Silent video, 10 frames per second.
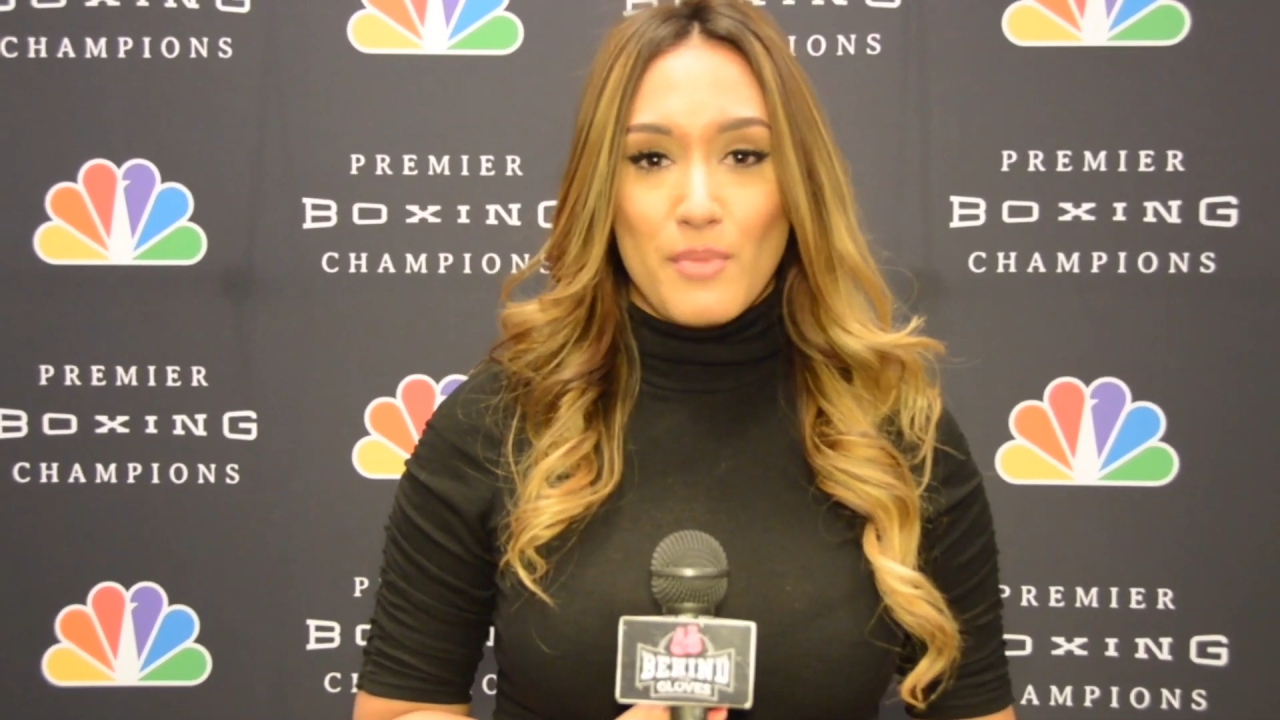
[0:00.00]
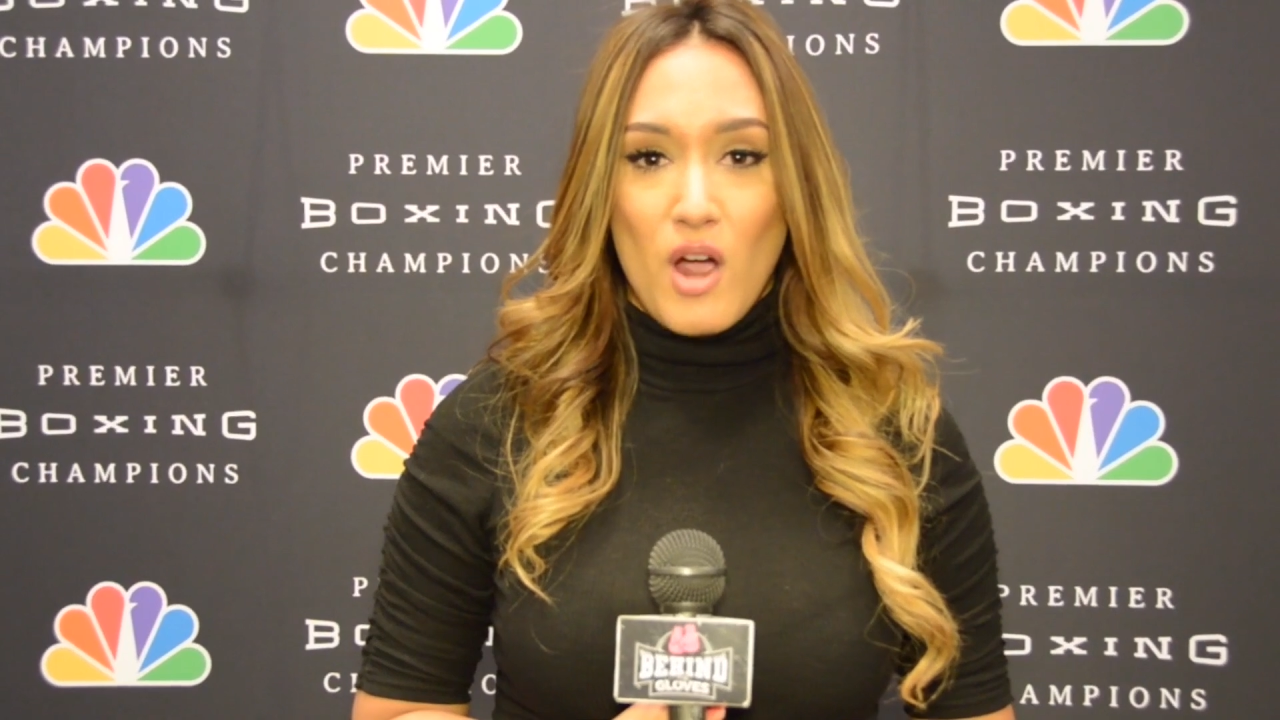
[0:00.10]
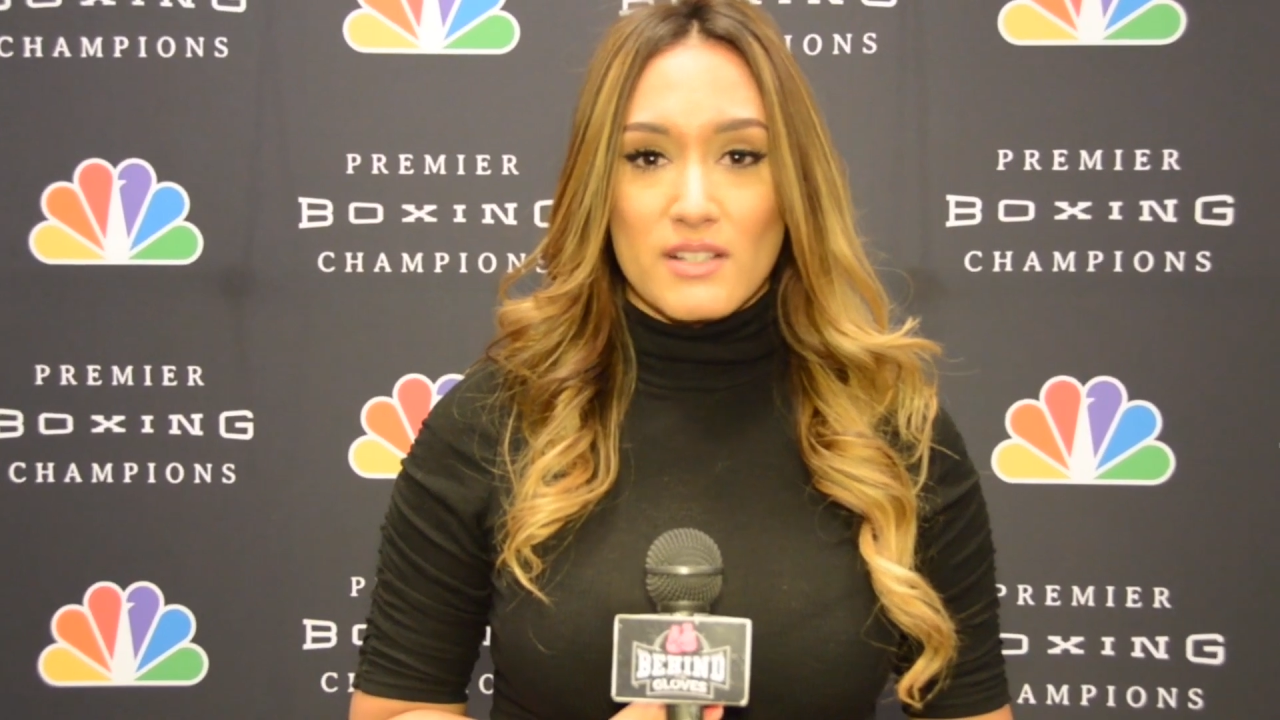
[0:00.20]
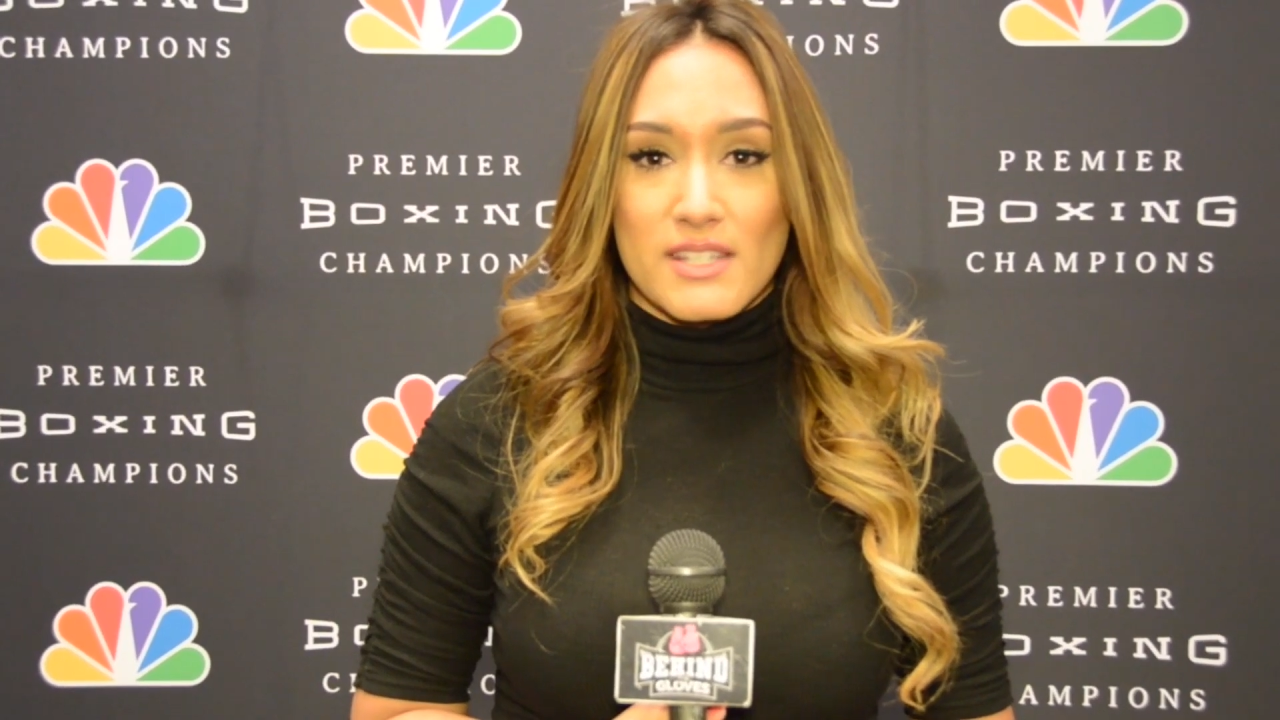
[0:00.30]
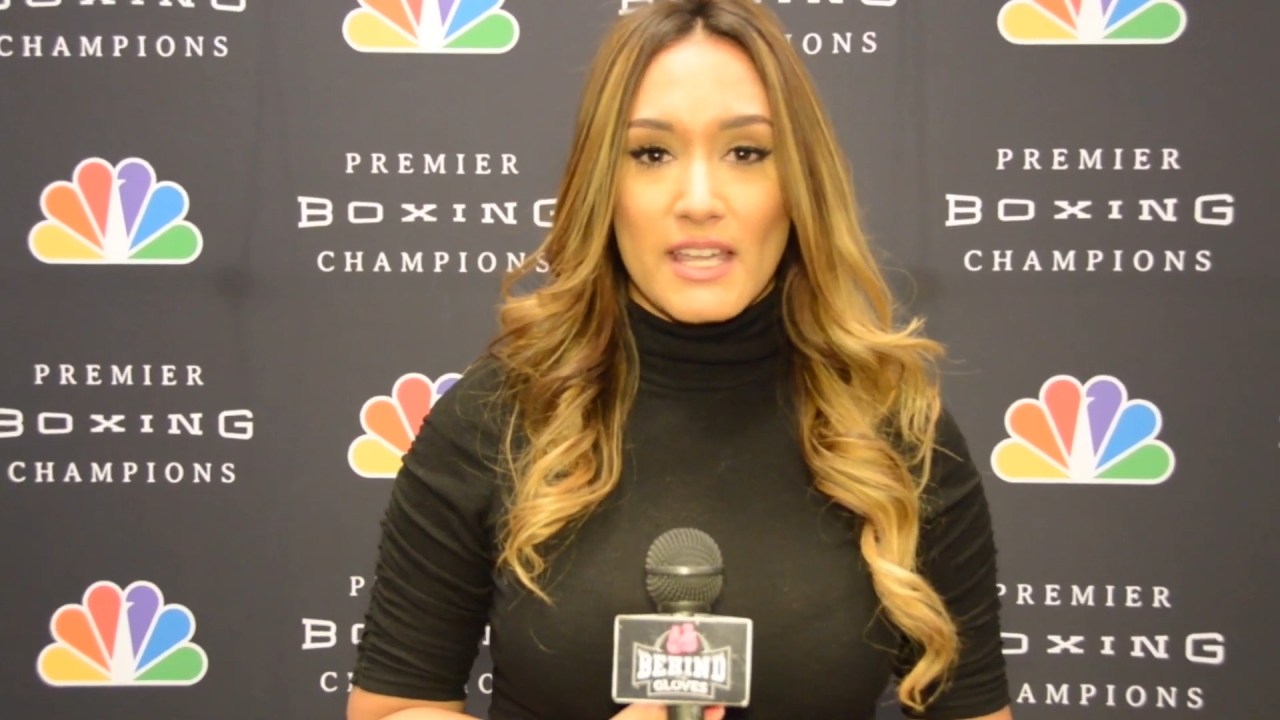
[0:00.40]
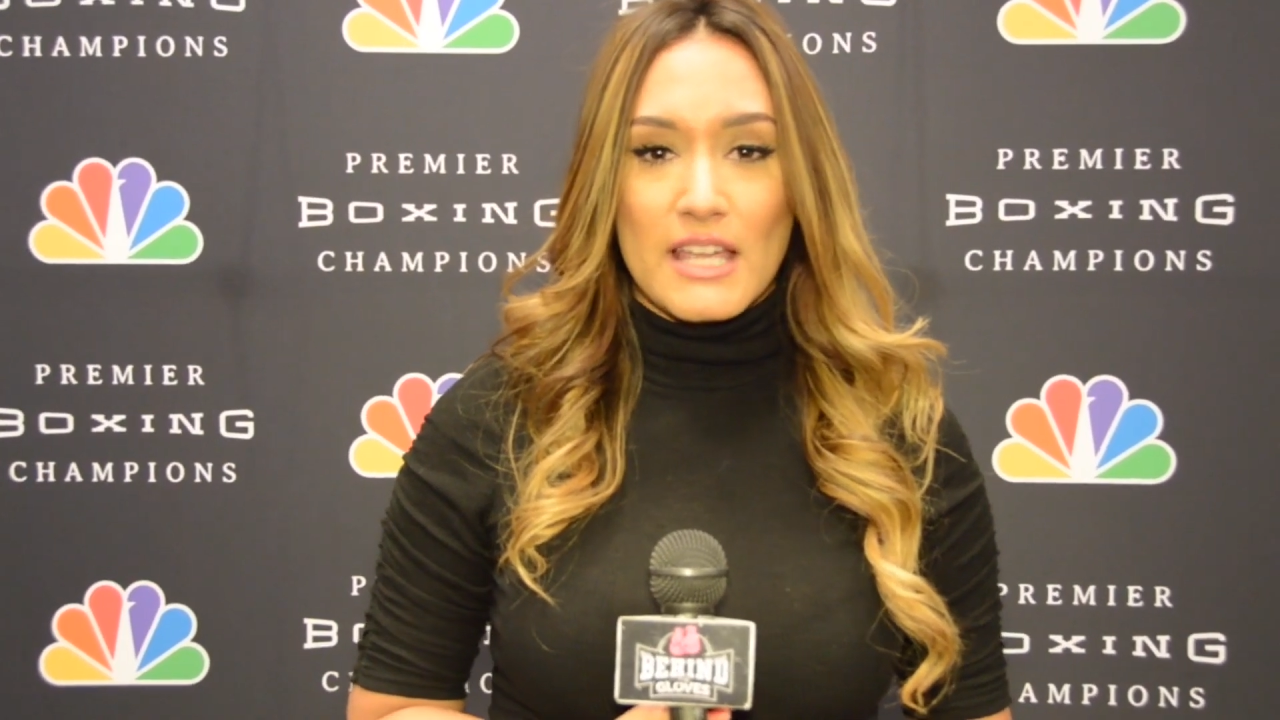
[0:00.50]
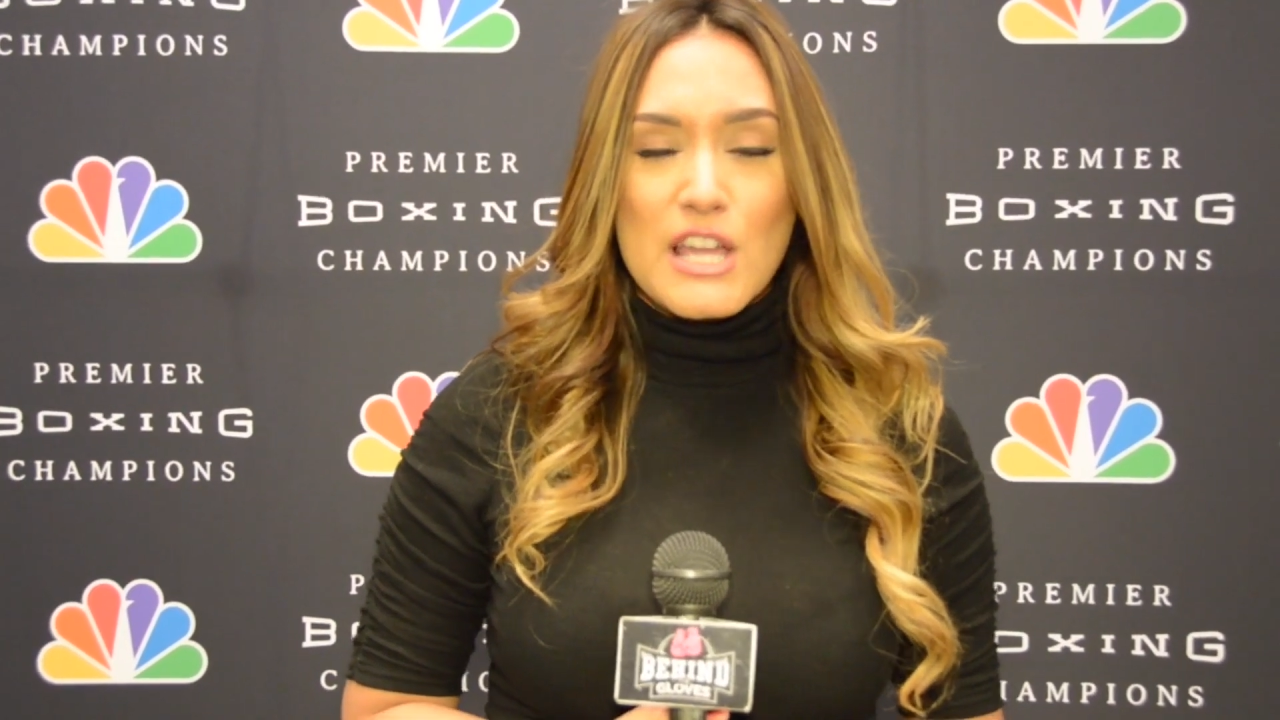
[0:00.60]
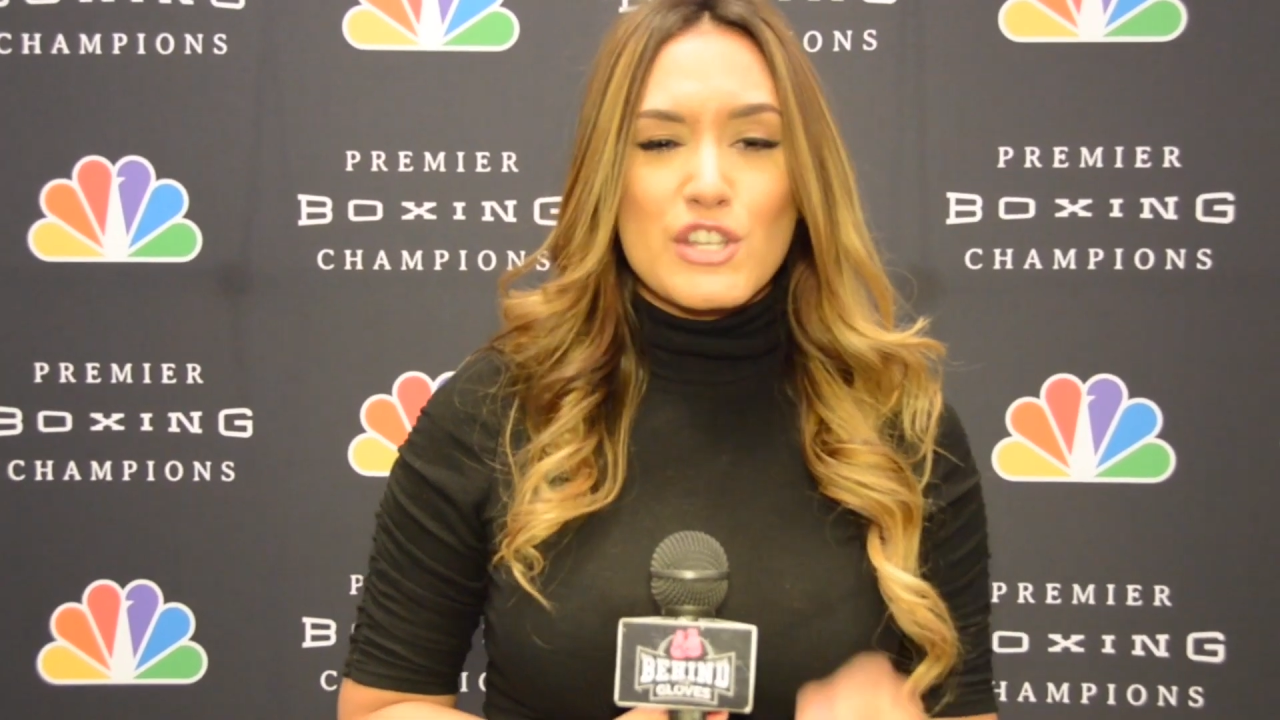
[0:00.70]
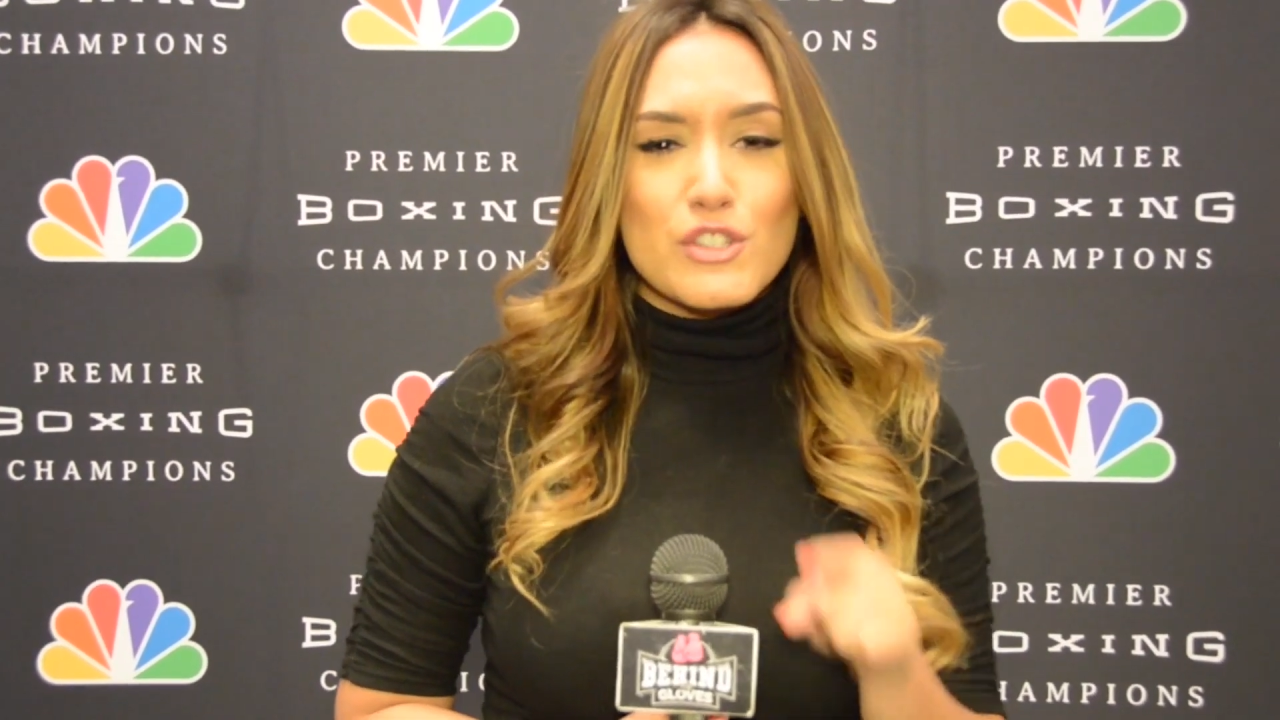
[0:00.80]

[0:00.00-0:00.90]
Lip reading: boxing.